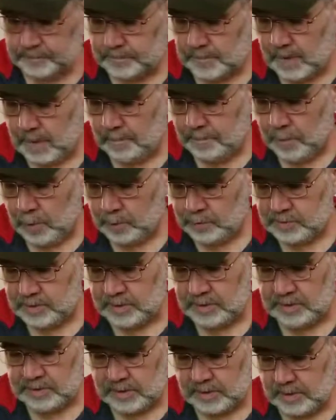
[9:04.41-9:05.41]
I'll post
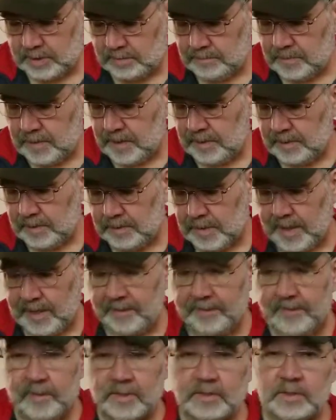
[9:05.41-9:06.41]
this and
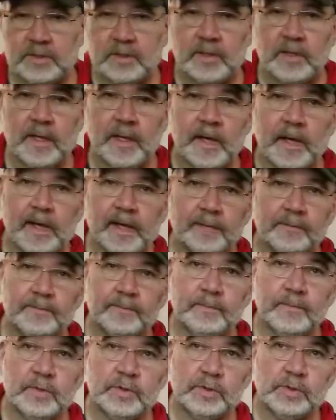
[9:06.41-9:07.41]
add this to the ad
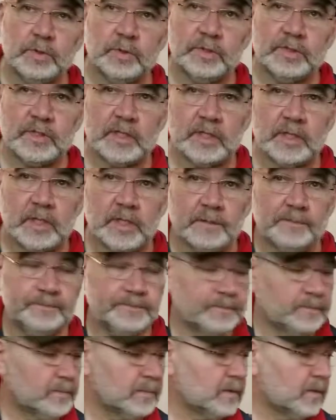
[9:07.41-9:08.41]
as soon as I can.
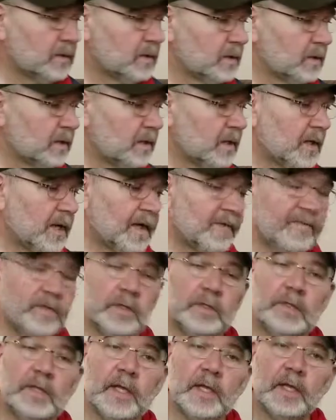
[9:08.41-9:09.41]
Have a
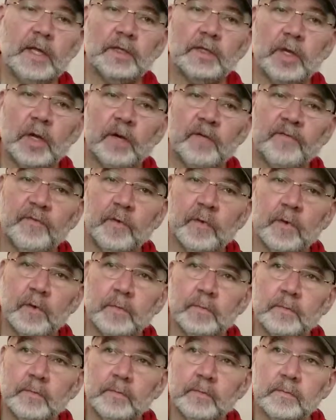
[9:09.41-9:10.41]
good day, Guitar Forum.